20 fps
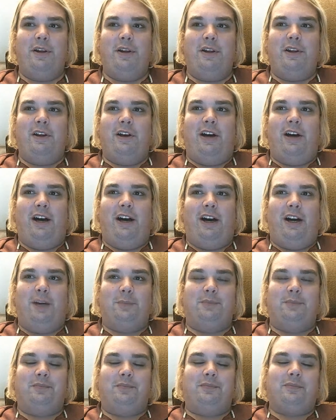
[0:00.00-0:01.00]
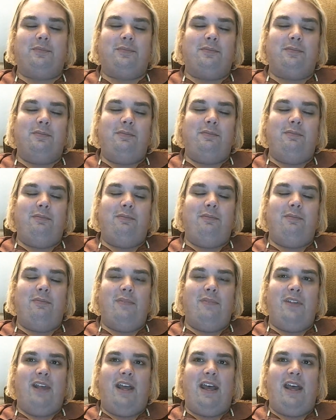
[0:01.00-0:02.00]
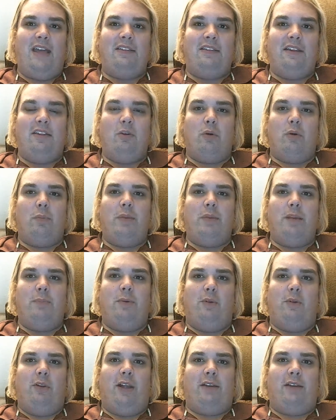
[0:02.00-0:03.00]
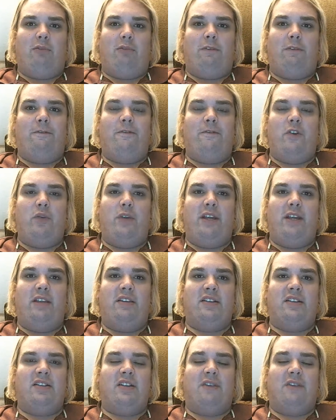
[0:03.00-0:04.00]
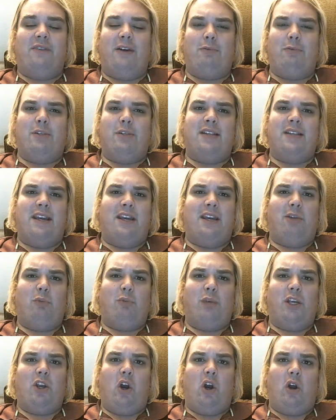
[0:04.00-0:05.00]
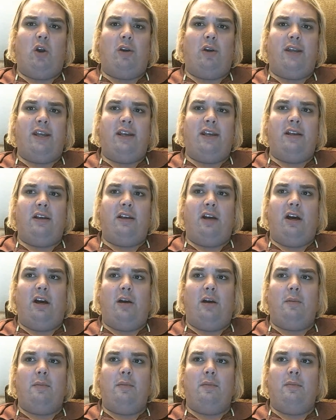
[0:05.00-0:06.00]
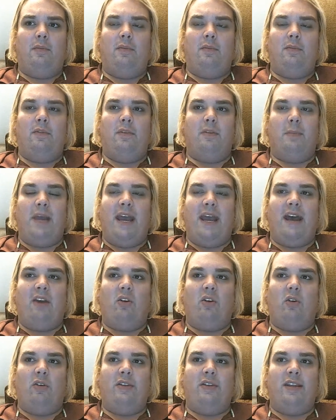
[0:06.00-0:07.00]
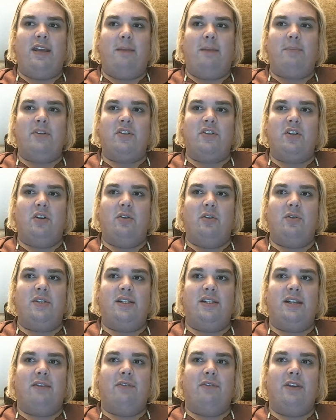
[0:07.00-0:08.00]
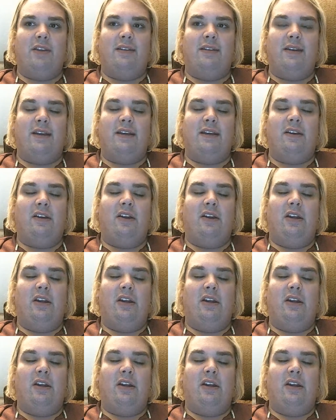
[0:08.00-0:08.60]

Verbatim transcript: Um, and then there were people, like, refuting the stuff I was saying regarding um, the battle and the episodes and everything.